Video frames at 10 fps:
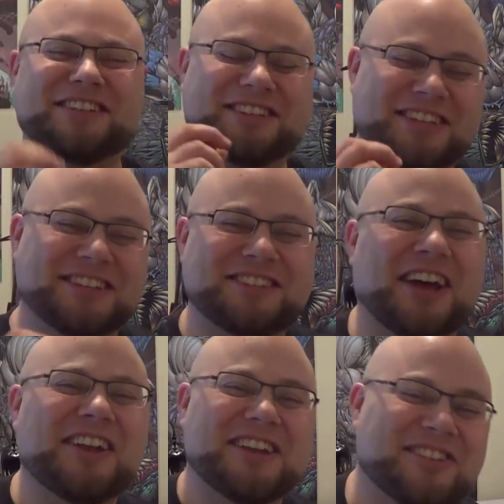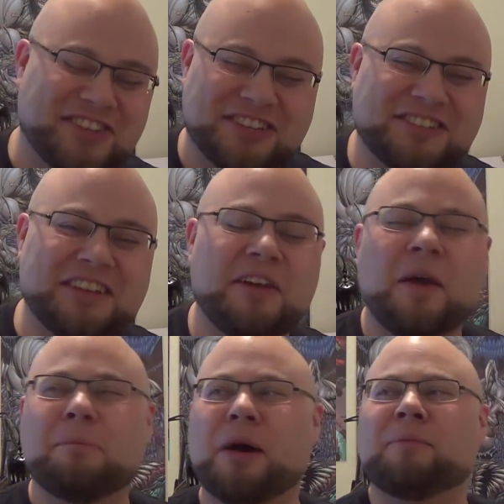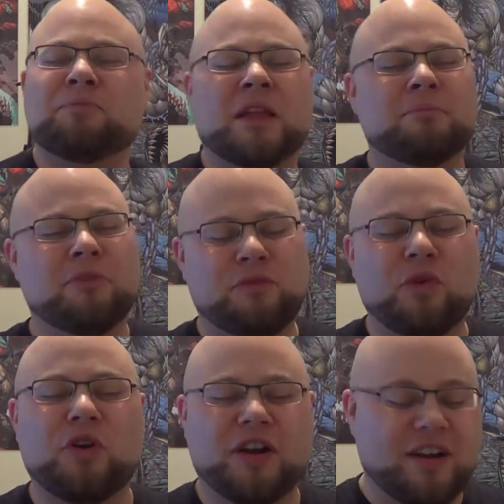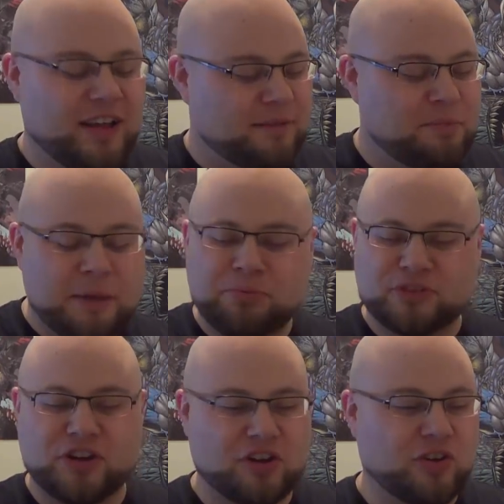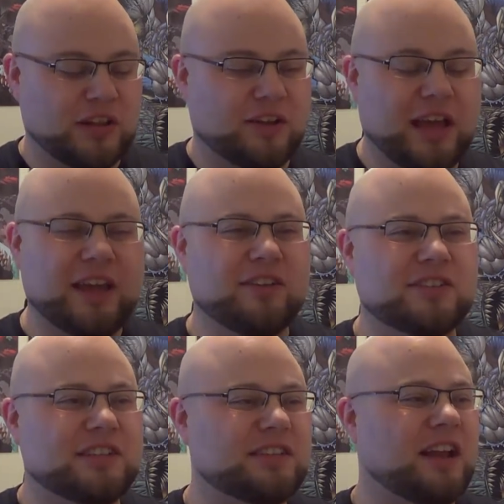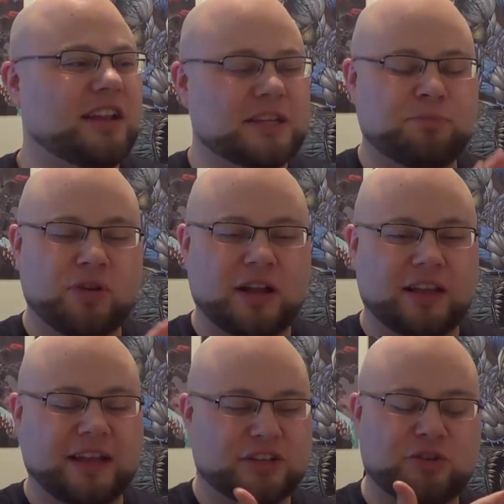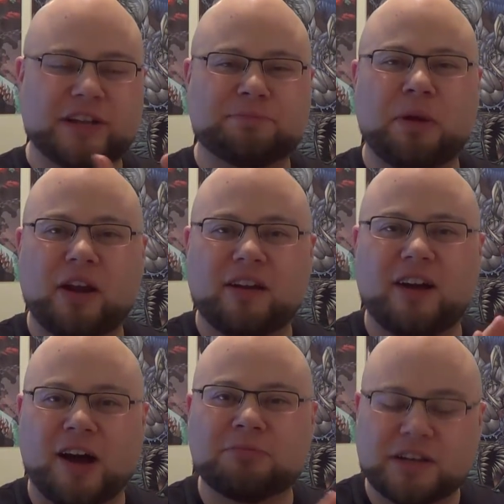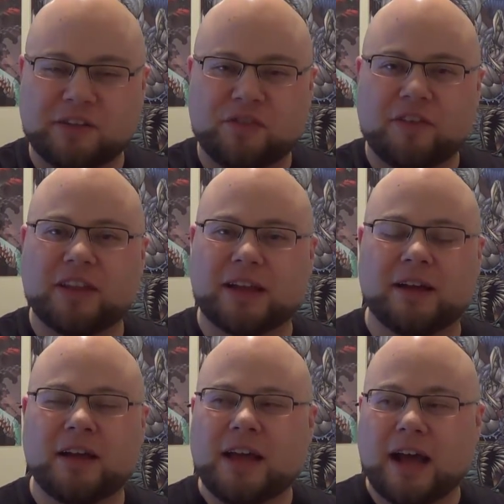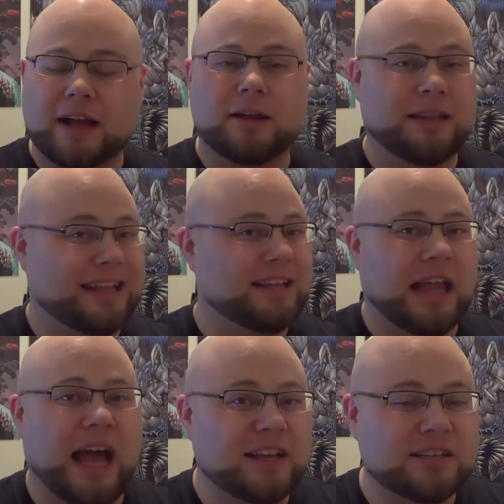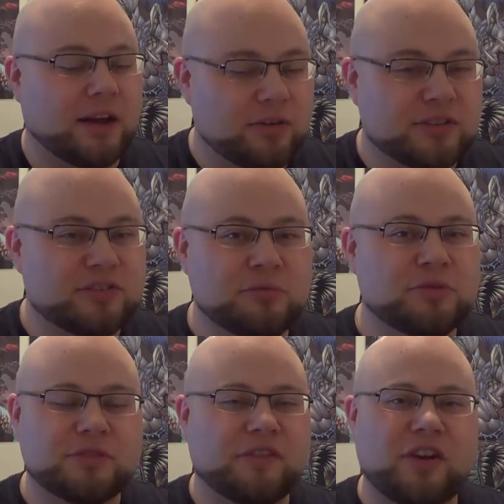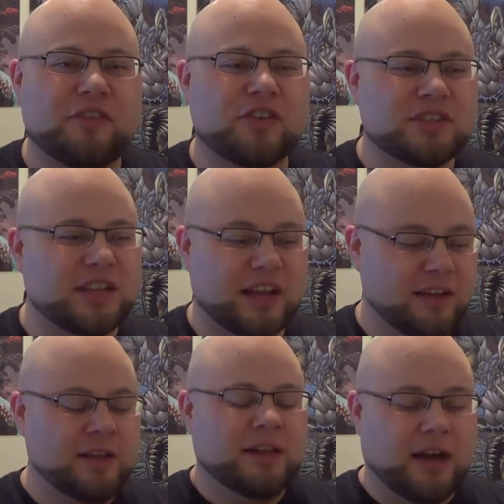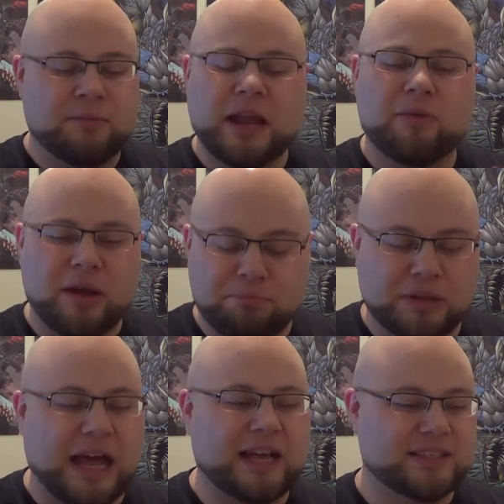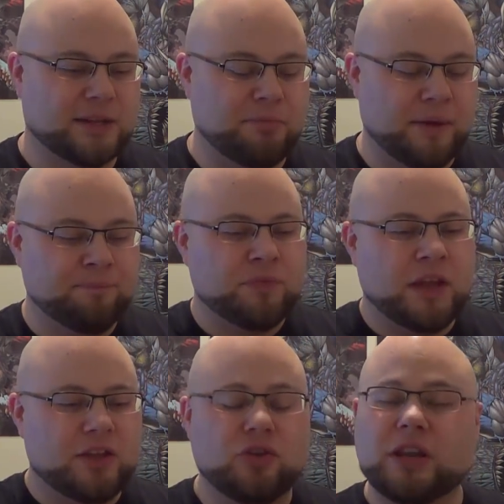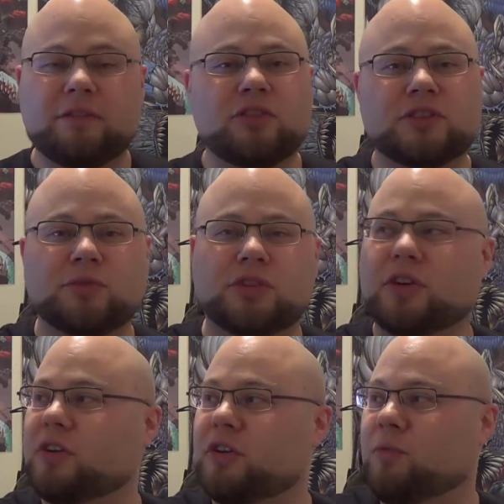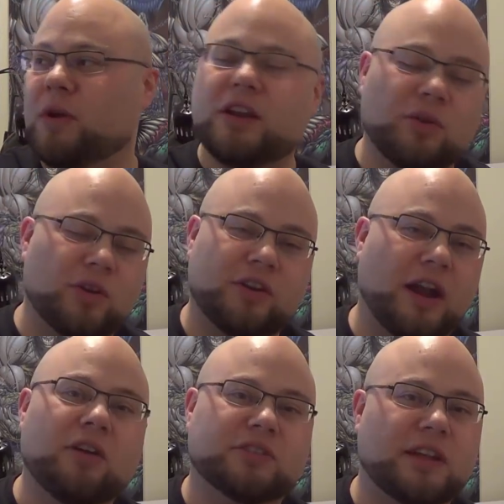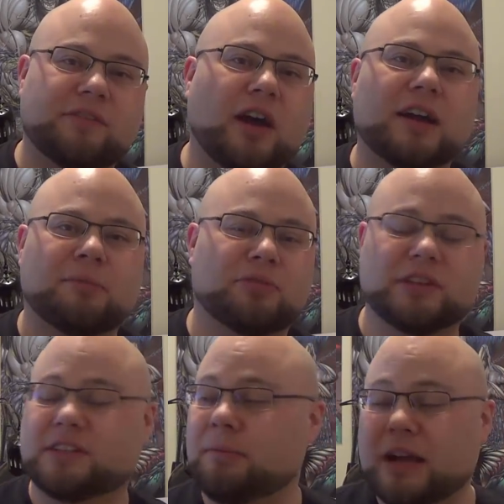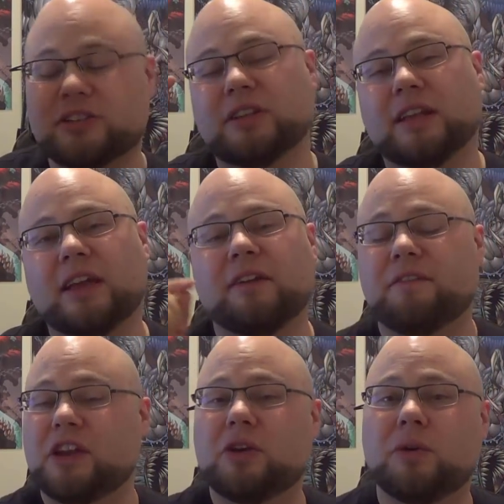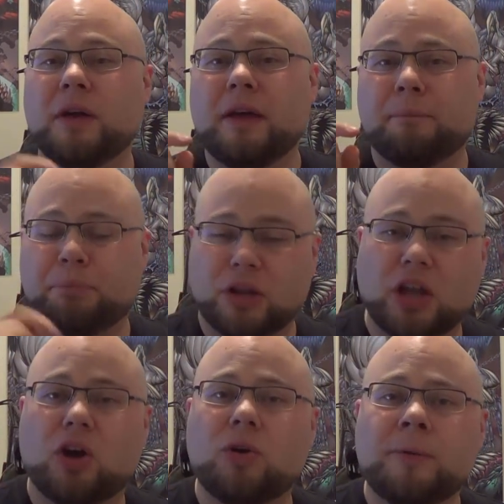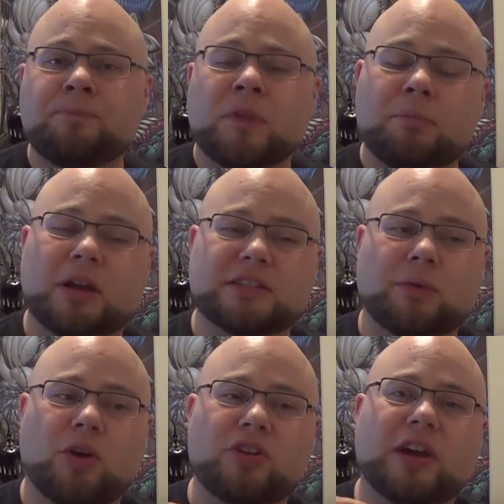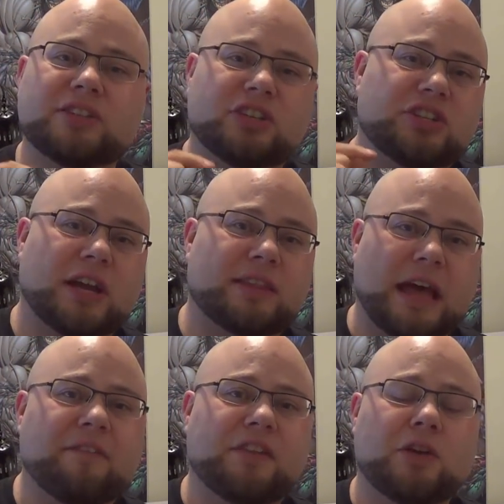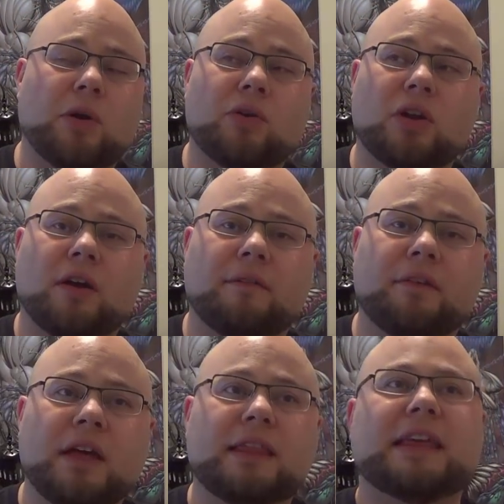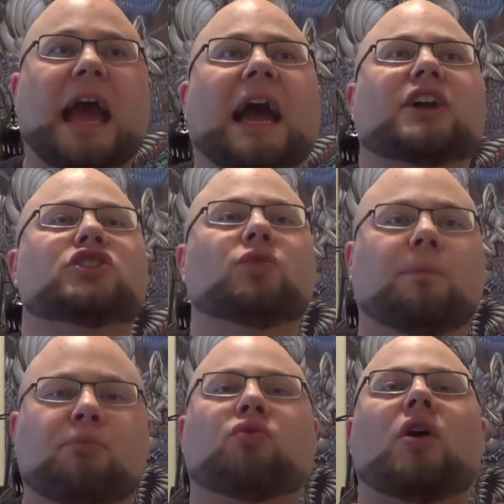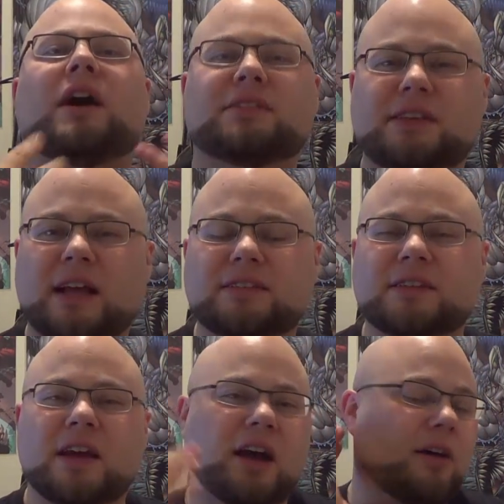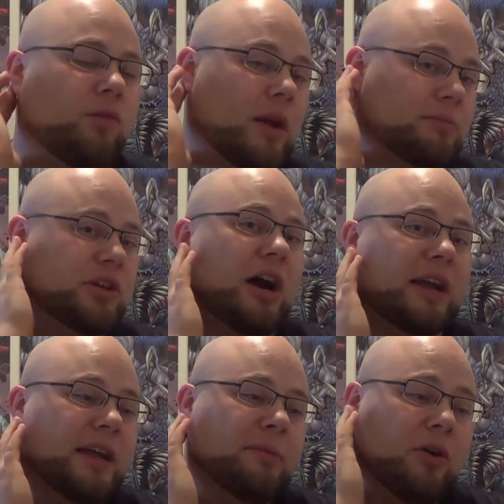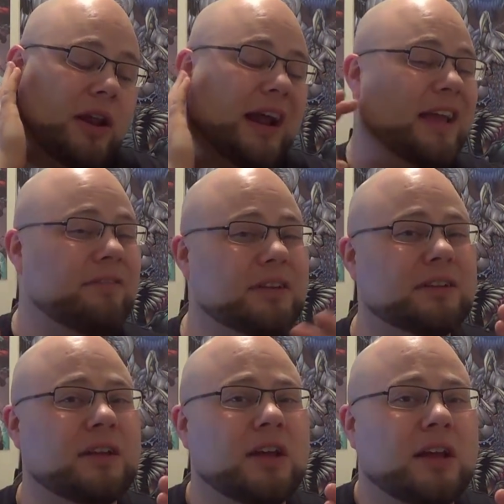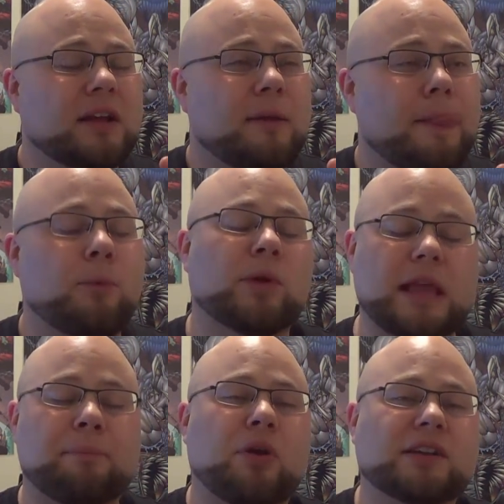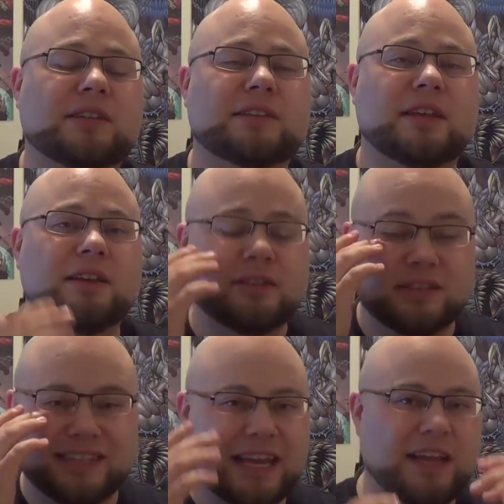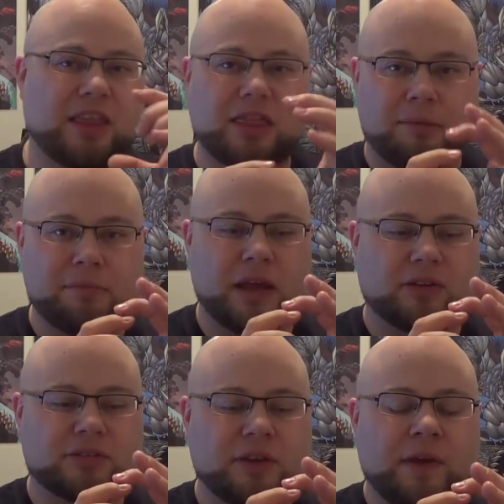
the sun existed, but before people started going like, okay, here's the sun, let's put like a transparent object in front of it, like glass, I would assume was the very first thing. Now we got plastic, but you can even use it with your window on your house, and I've talked about this. And I'm actually linking a video below because I want you guys to check that video out of the actual process of what I'm talking about. And what that process is taking thumbnails,